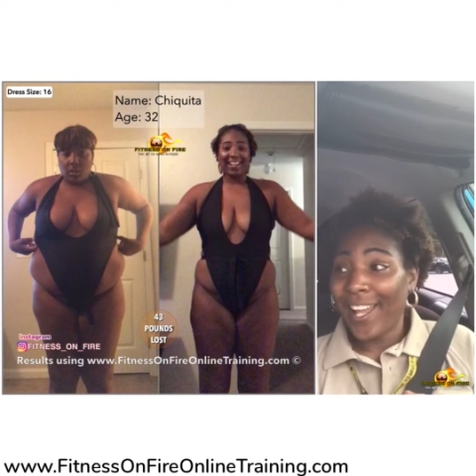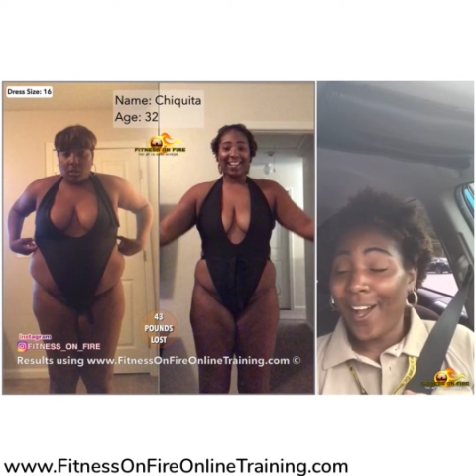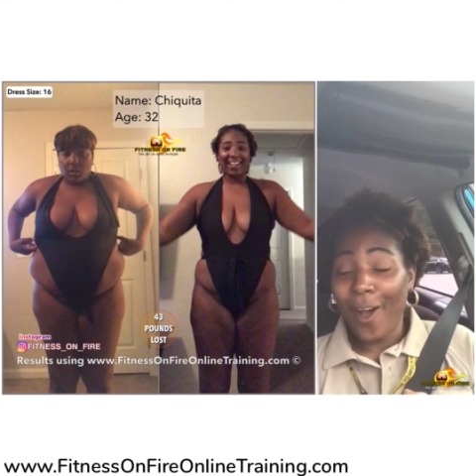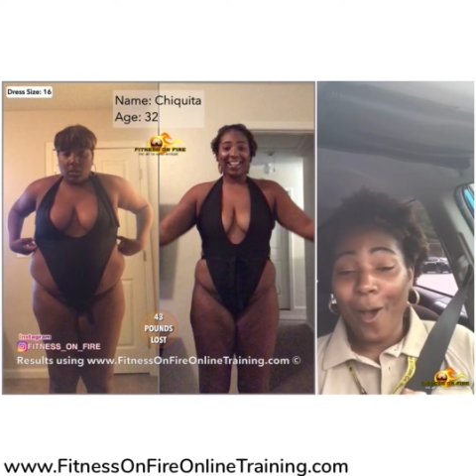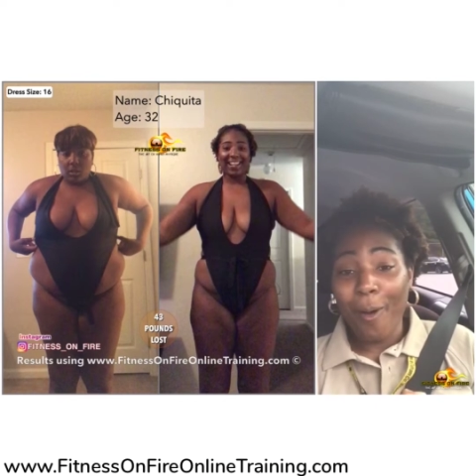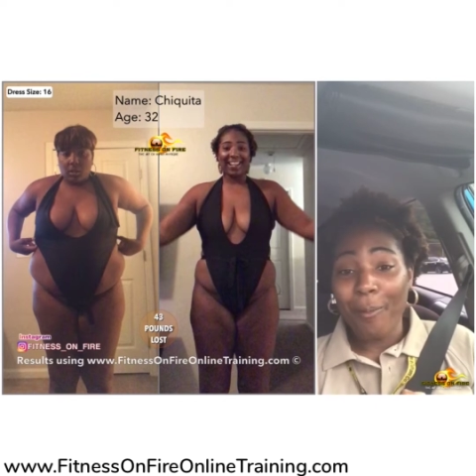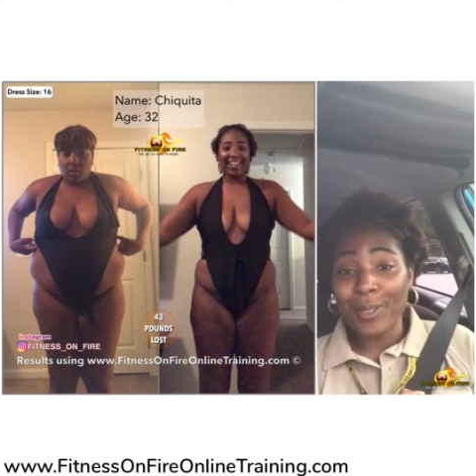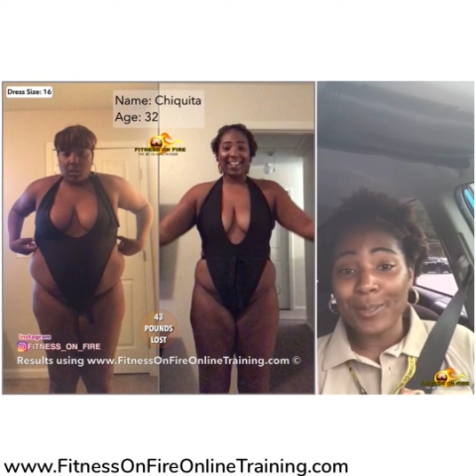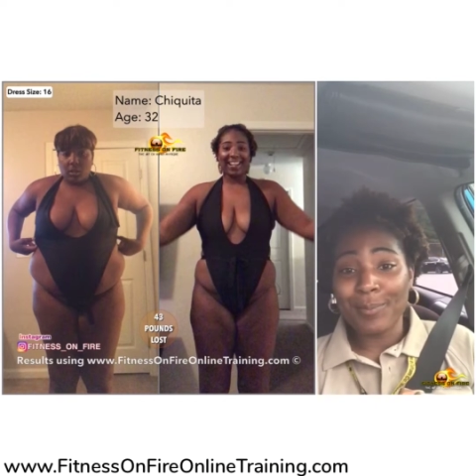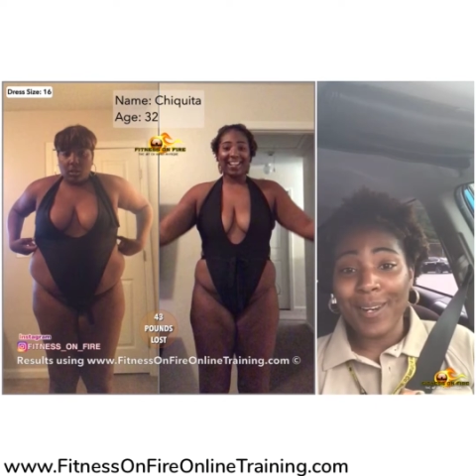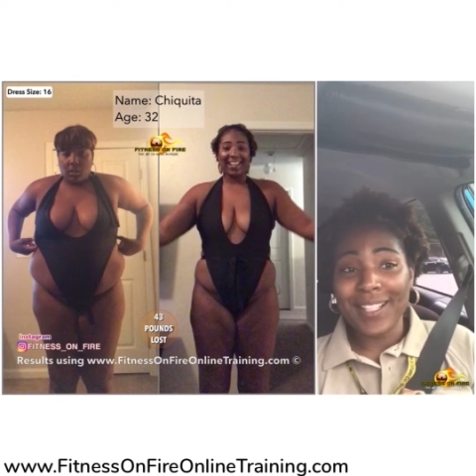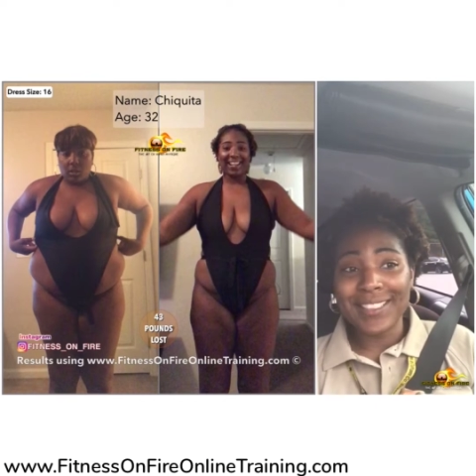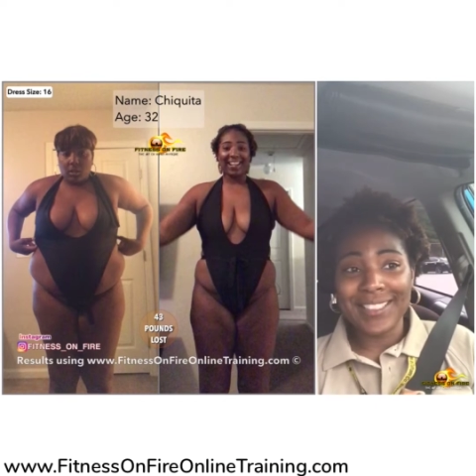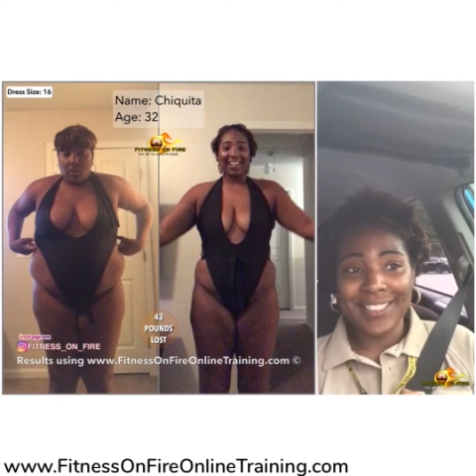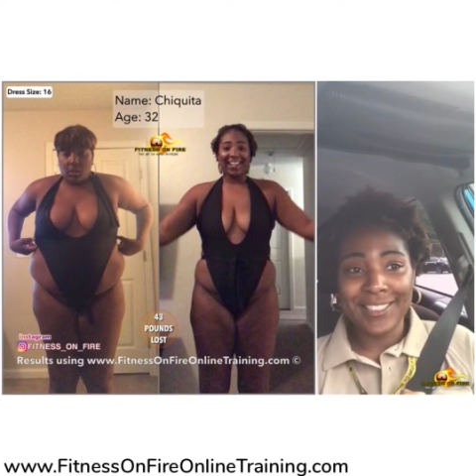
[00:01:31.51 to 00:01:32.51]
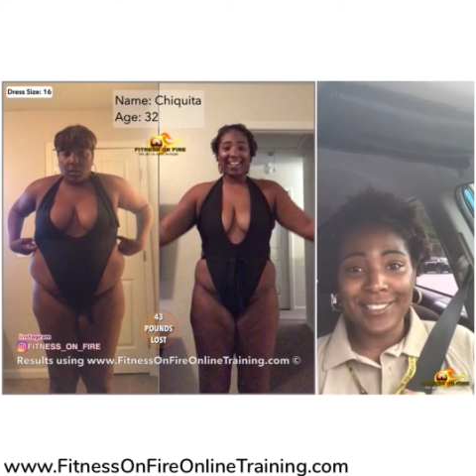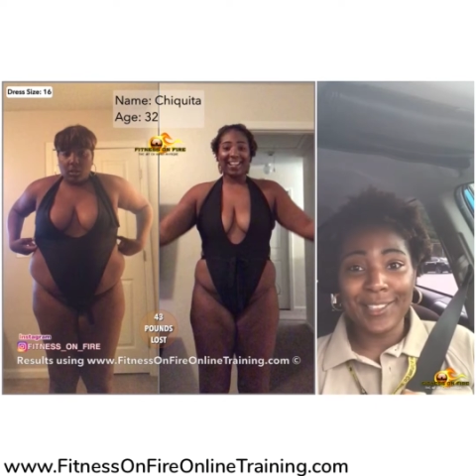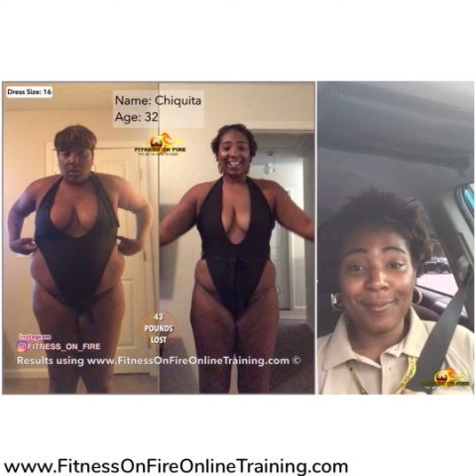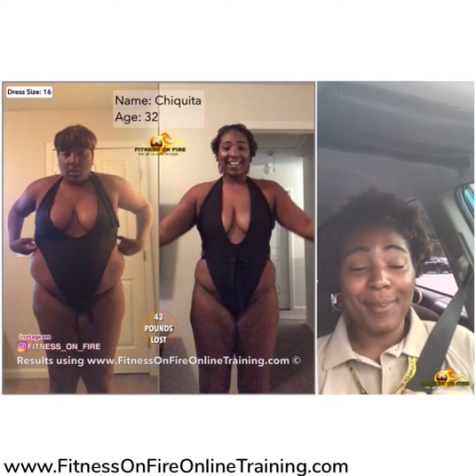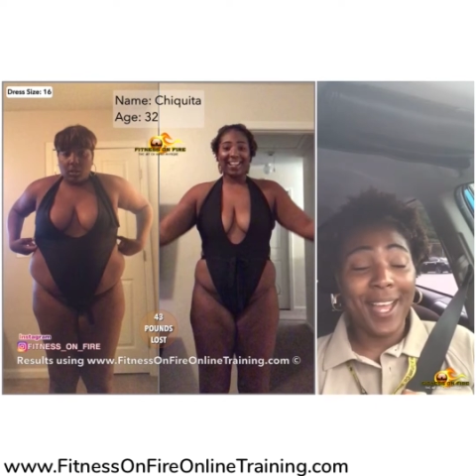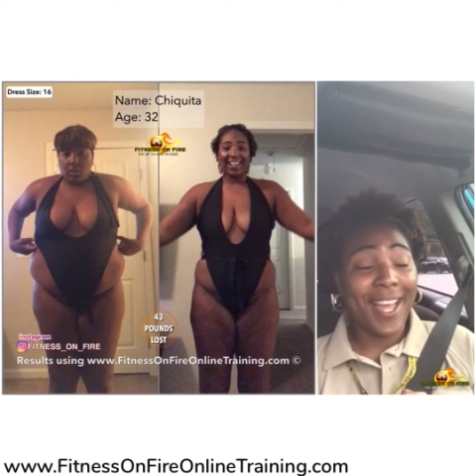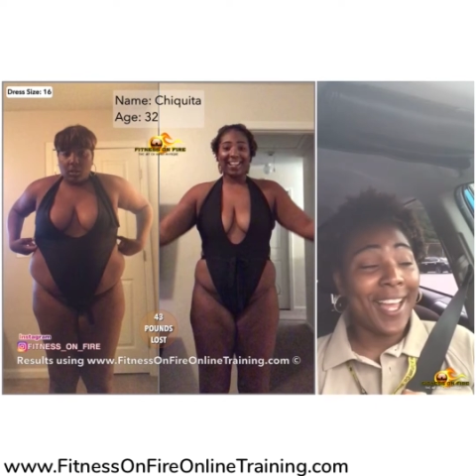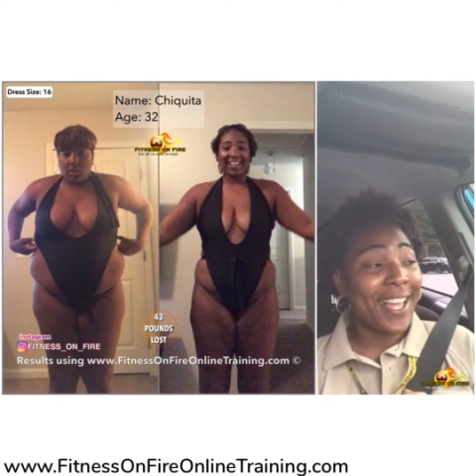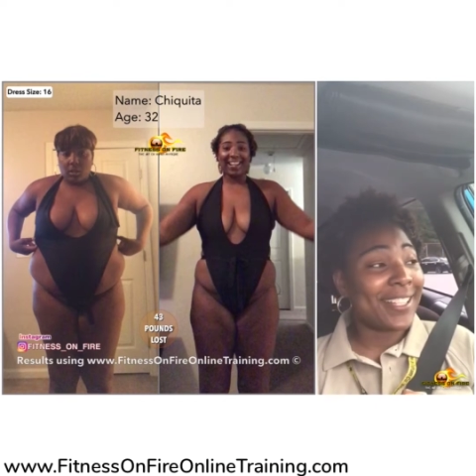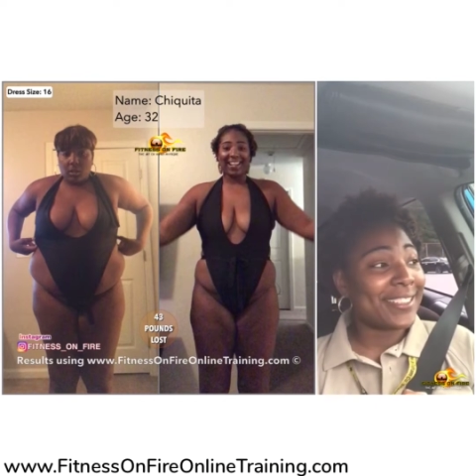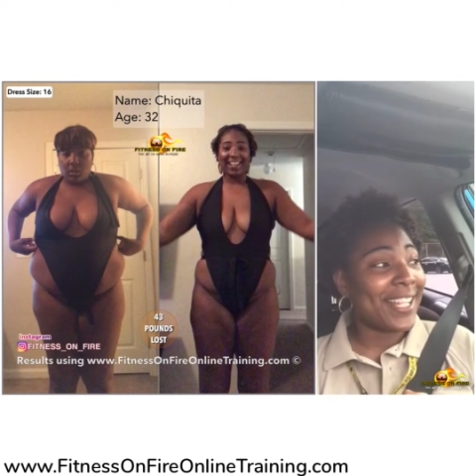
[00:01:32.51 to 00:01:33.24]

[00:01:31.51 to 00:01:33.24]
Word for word: almost brought tears to my eyes.